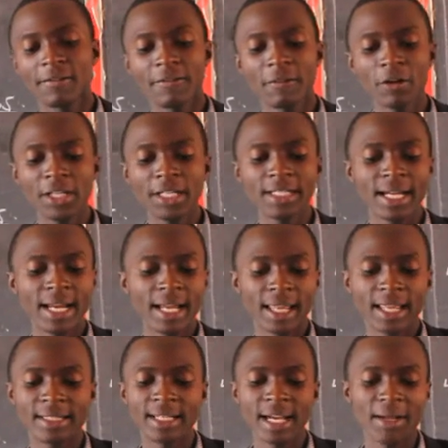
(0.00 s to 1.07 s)
Fold it
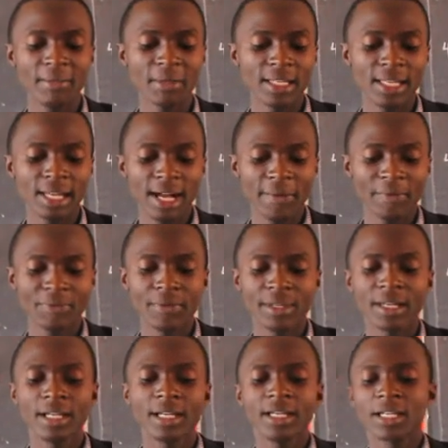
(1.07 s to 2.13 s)
another time here,
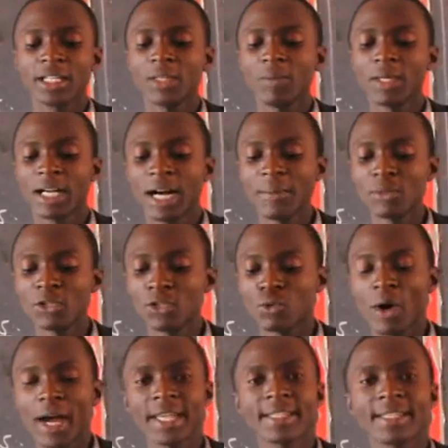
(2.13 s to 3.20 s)
it becomes
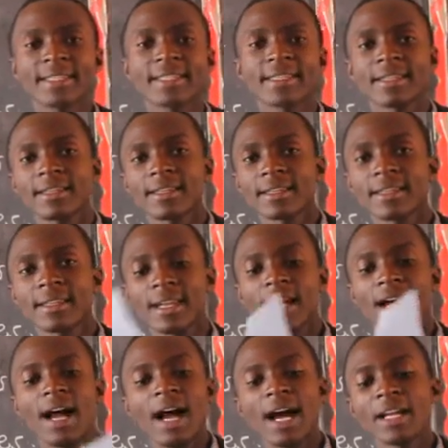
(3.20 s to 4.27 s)
twice,
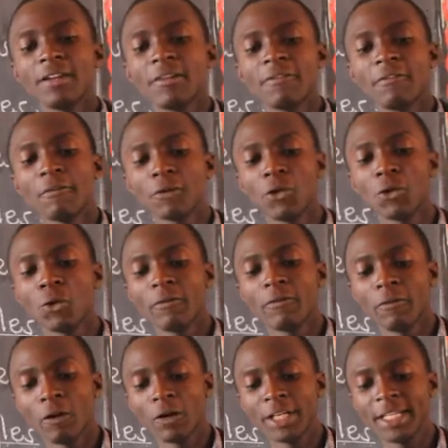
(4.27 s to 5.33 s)
and you will
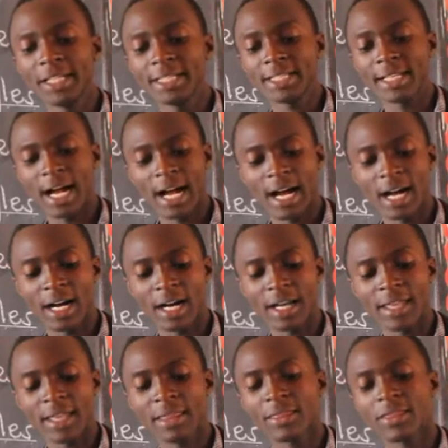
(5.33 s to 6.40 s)
fold it
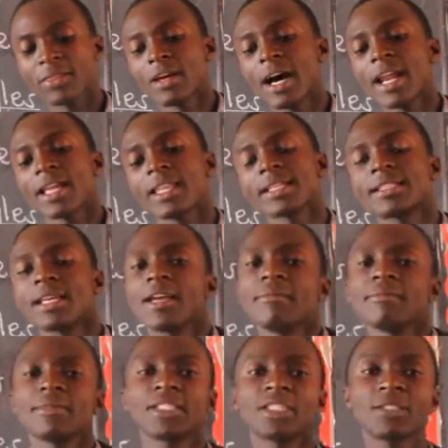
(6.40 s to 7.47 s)
another time,
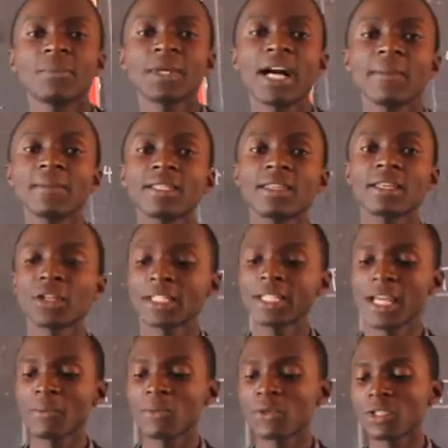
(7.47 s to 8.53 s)
it becomes 3
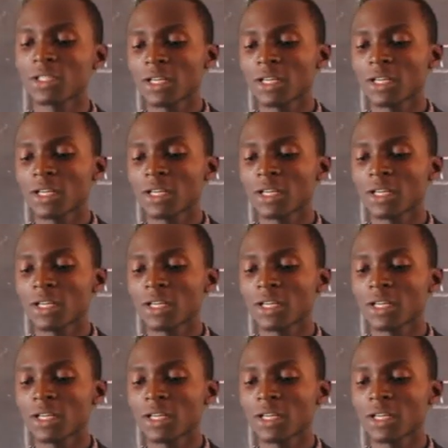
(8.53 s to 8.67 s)
times.